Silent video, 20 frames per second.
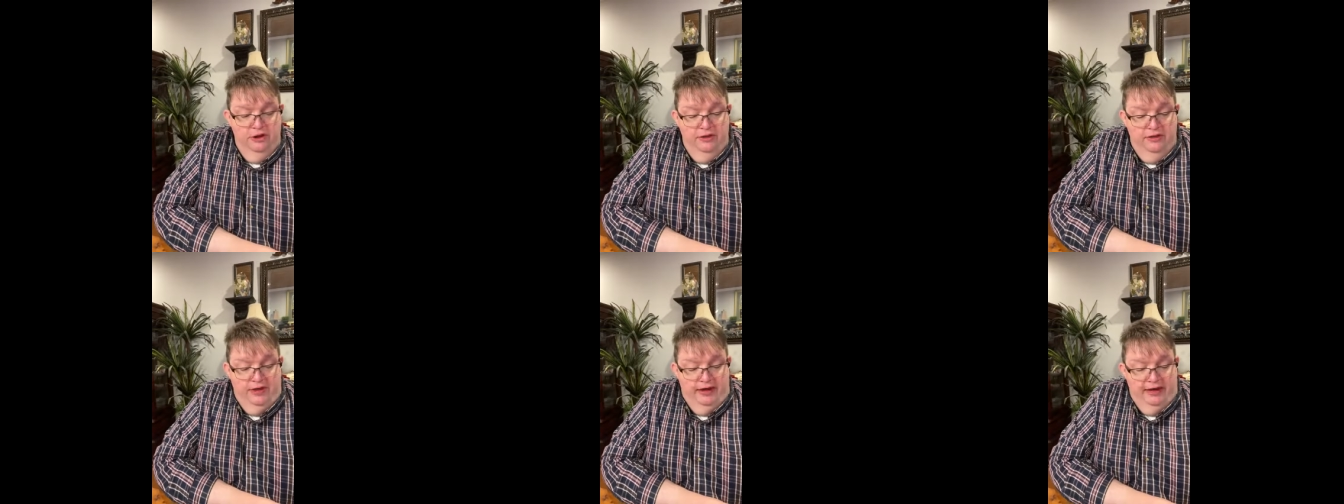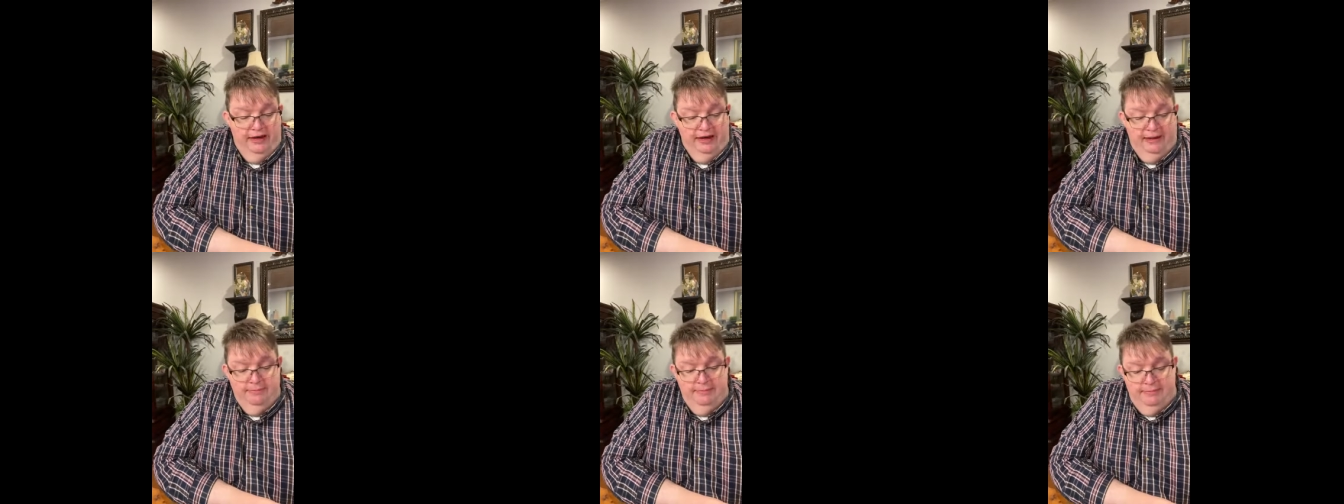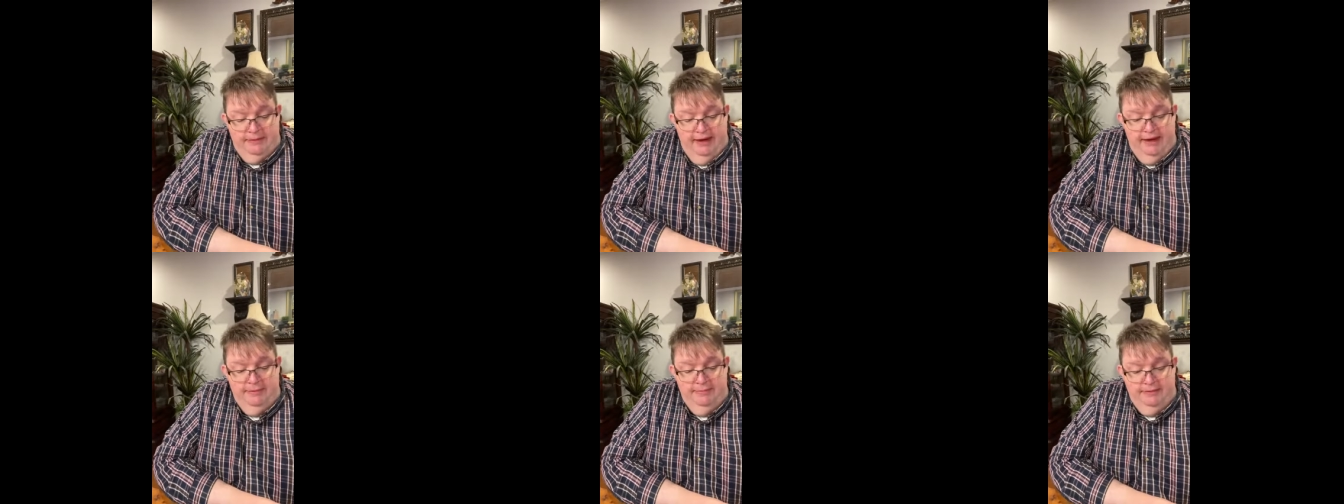that it
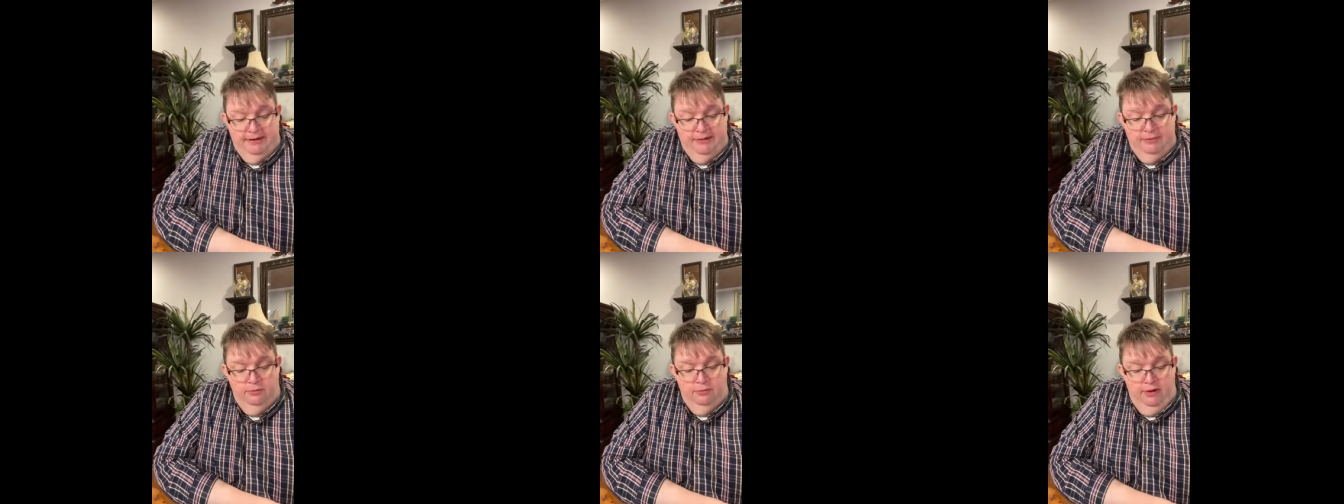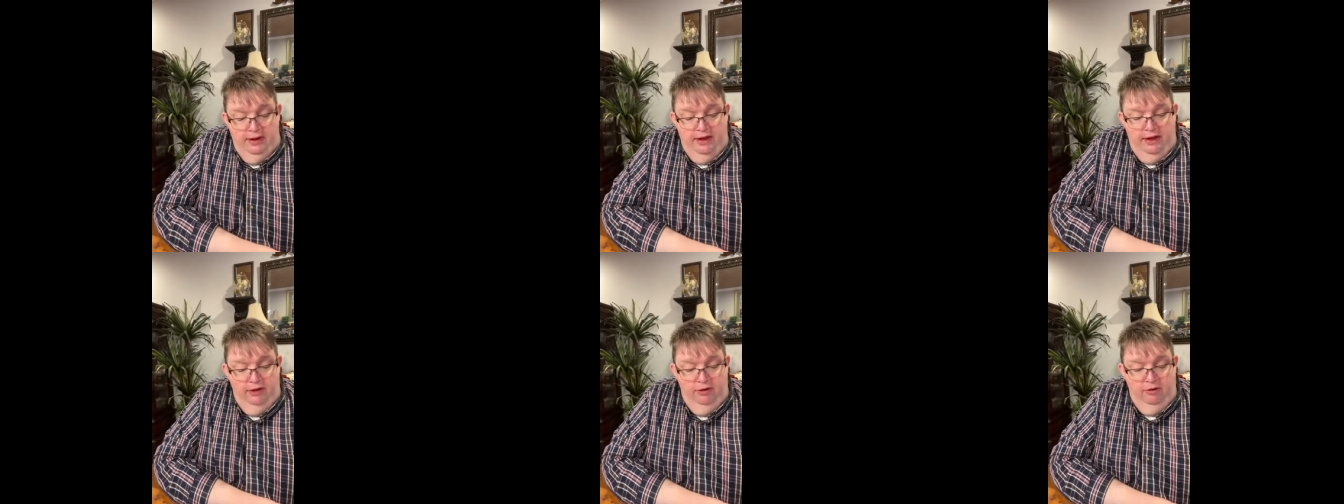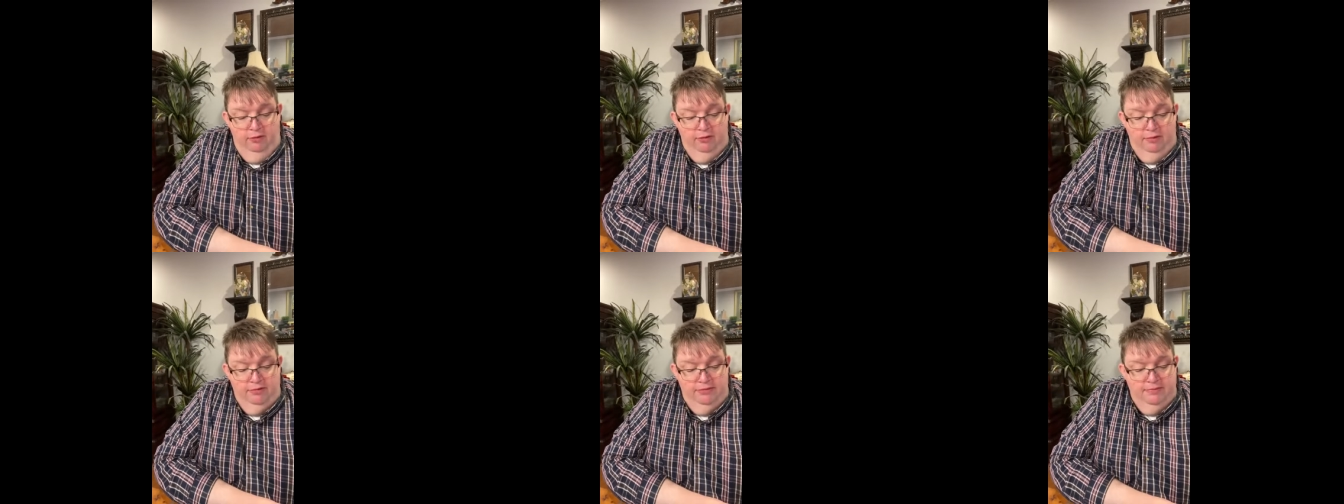may be
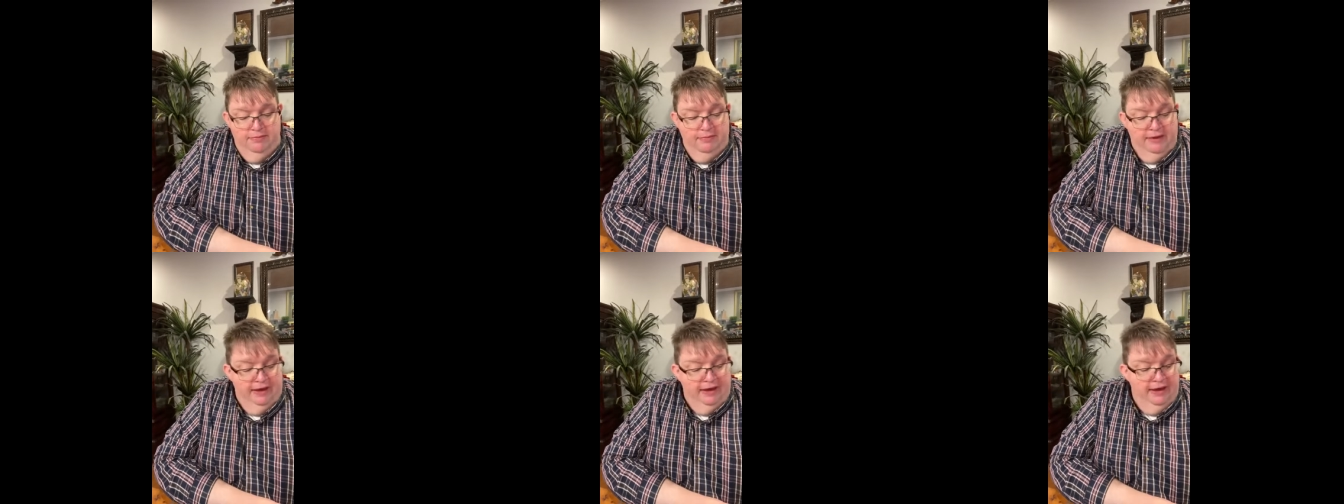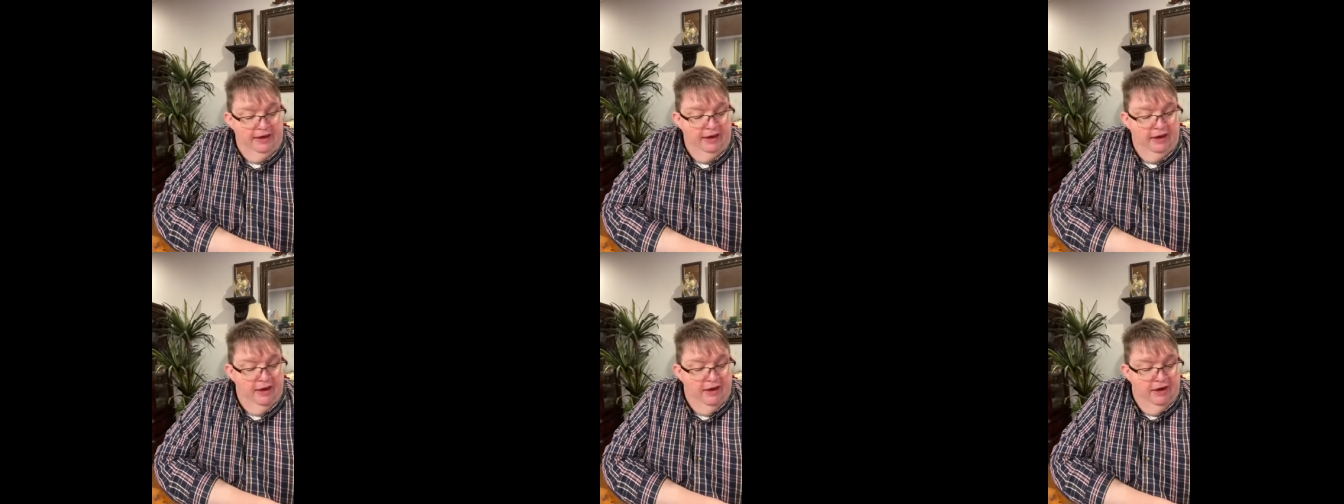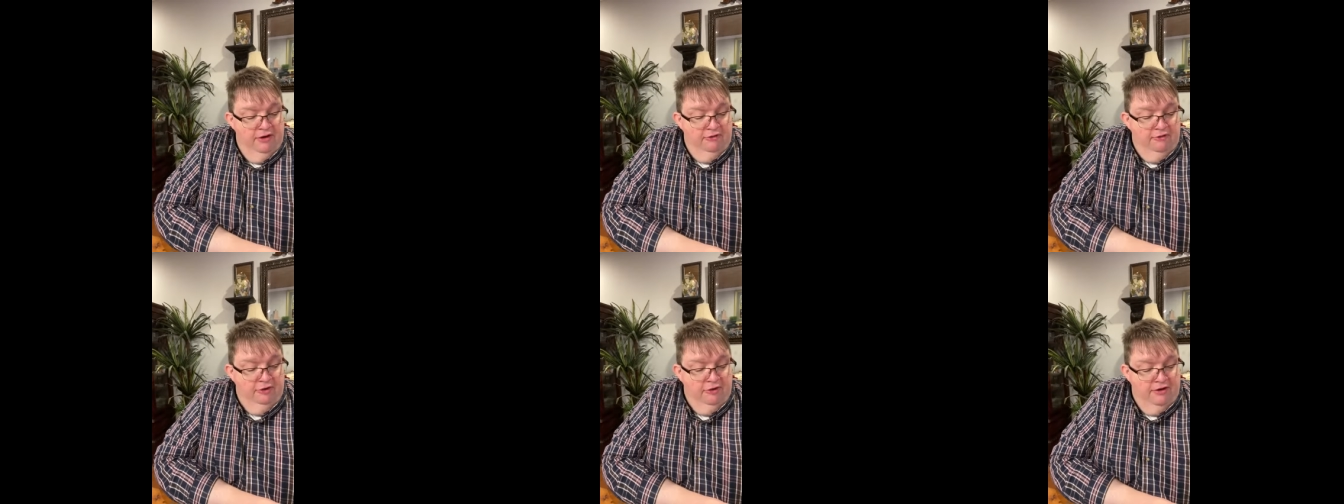well with me
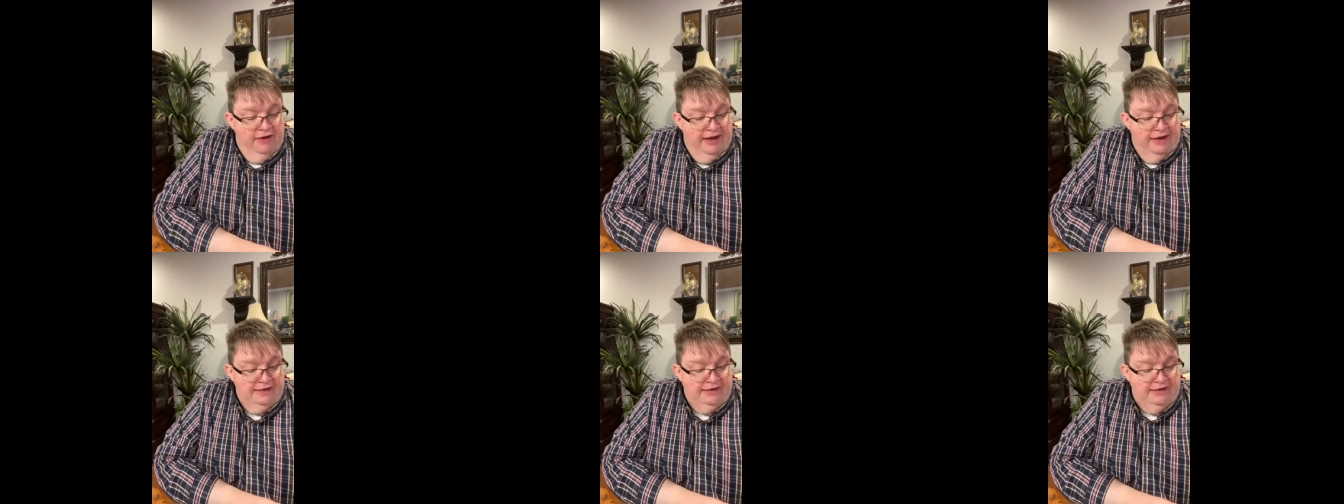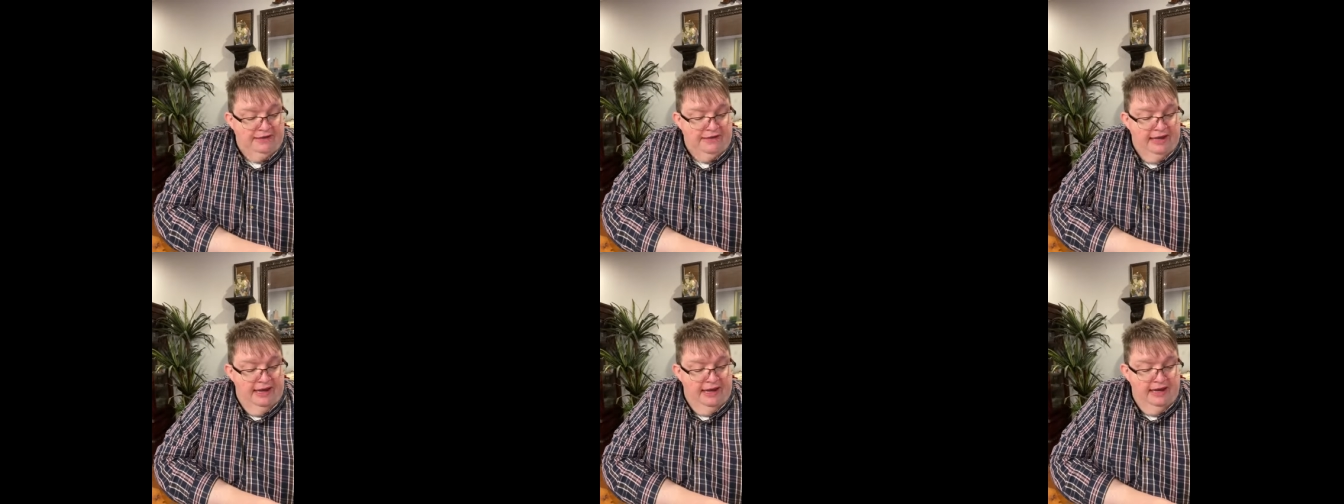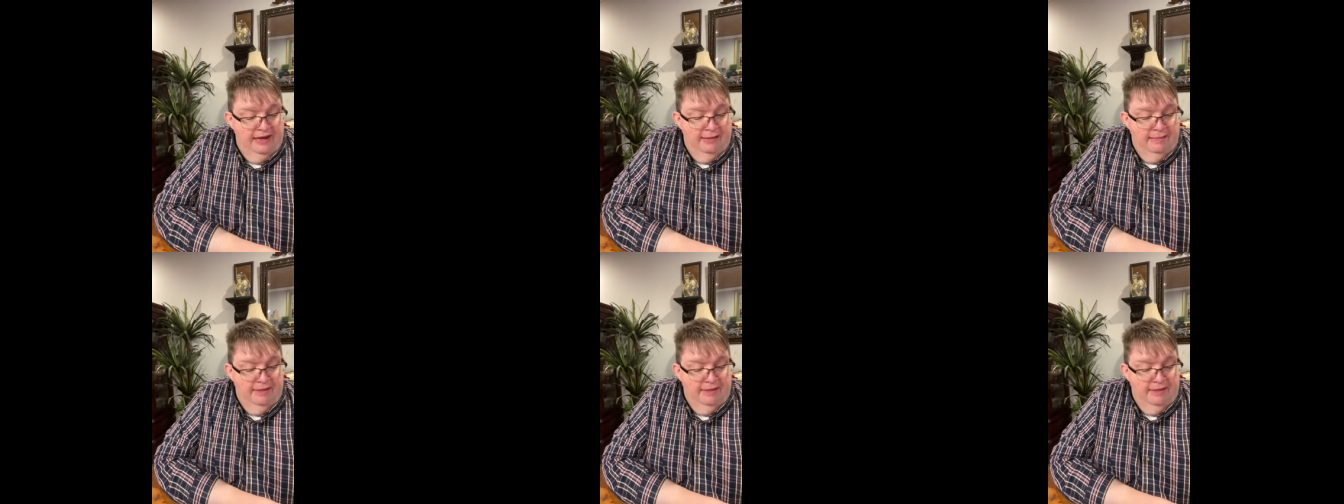for thy sake,